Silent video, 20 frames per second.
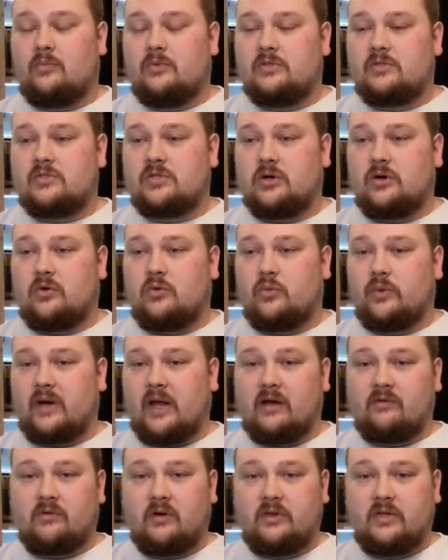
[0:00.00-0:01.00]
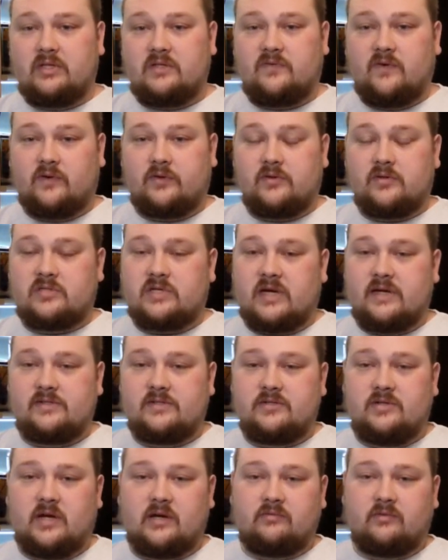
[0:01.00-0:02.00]
So when I run these filters, I
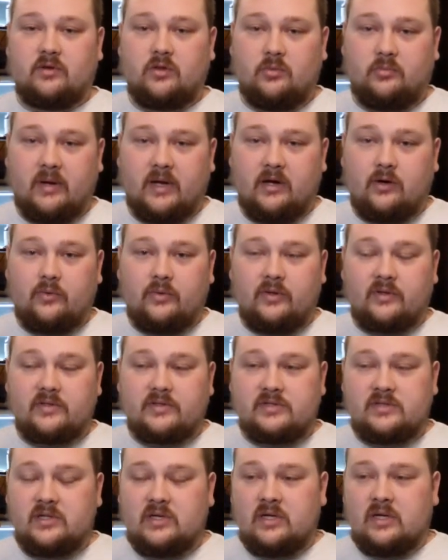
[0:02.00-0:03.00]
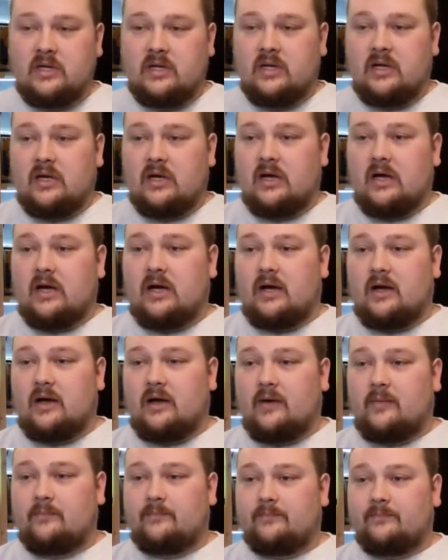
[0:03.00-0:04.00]
do not run the bio wheels.
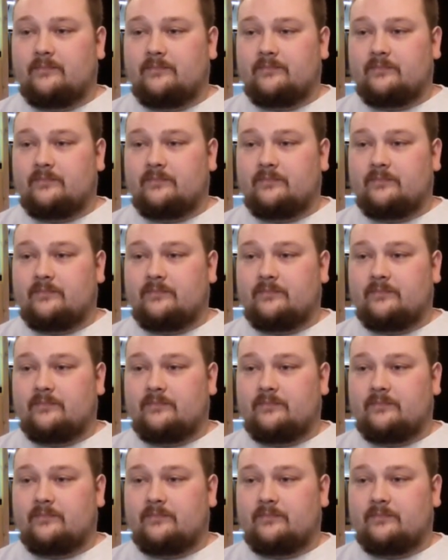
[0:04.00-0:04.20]
And